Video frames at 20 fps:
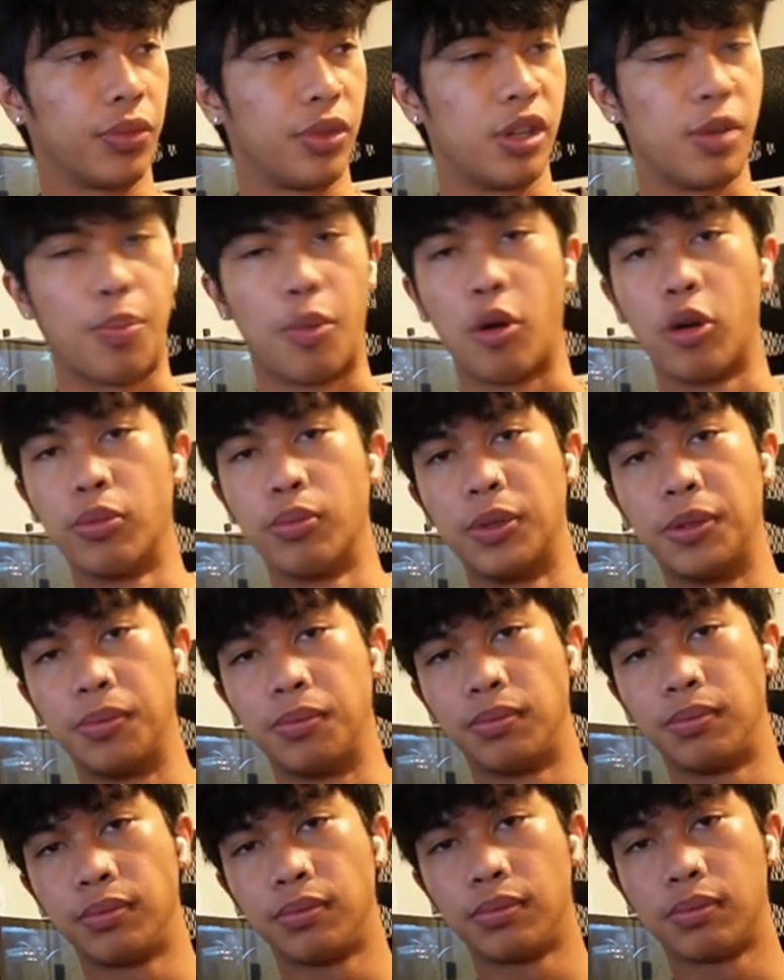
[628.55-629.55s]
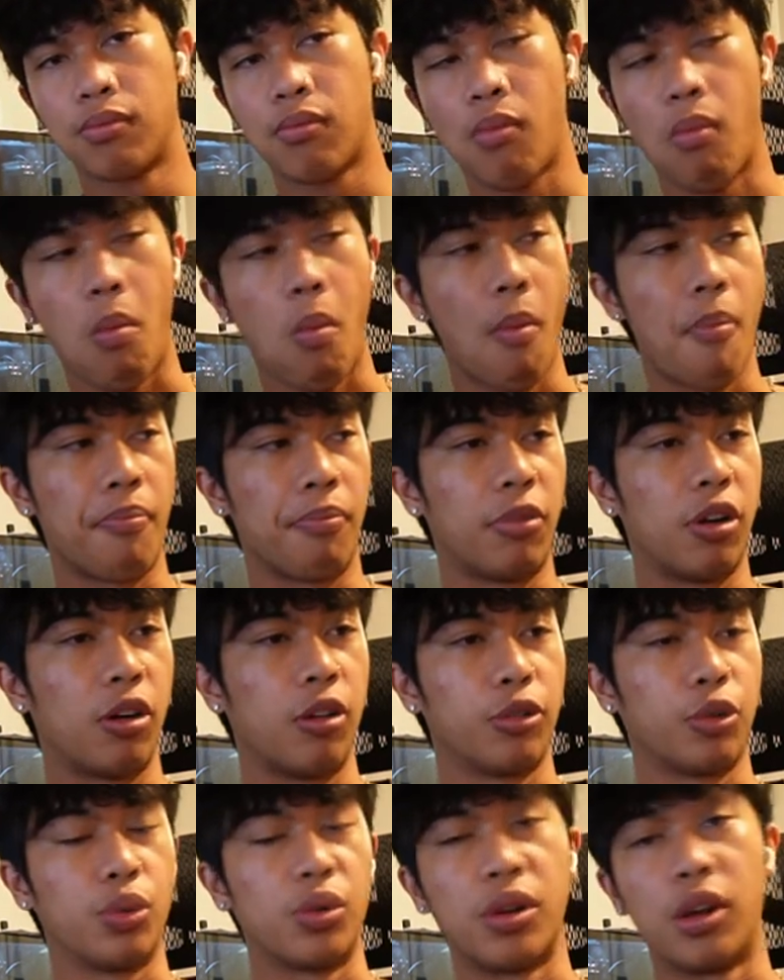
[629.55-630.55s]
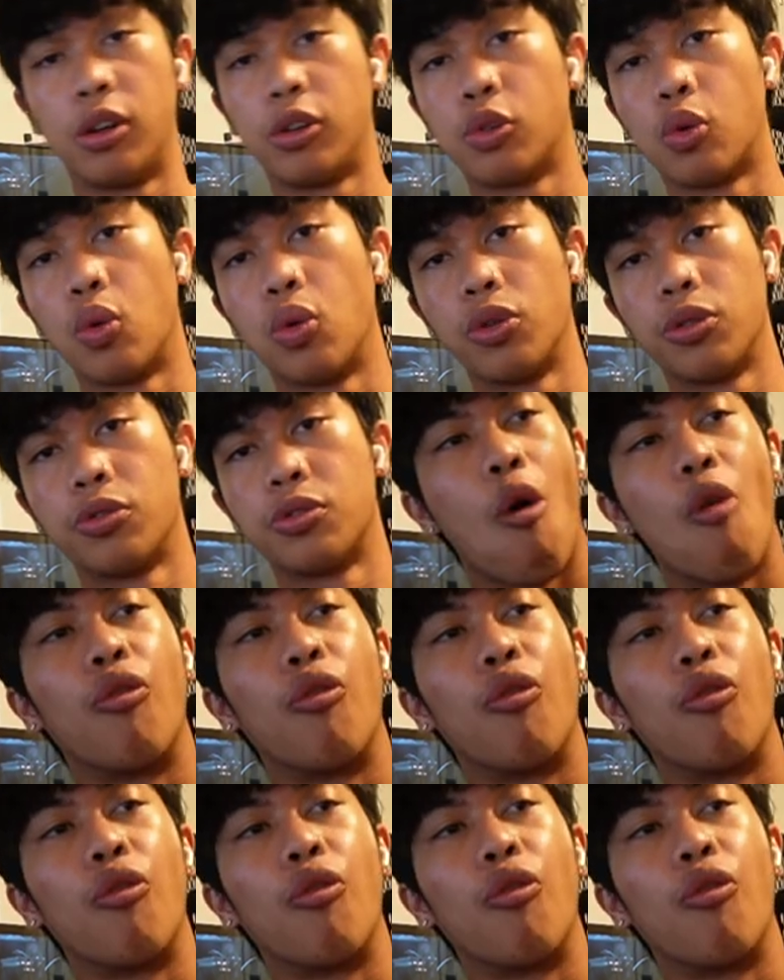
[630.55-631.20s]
department, Aldwen headquarters.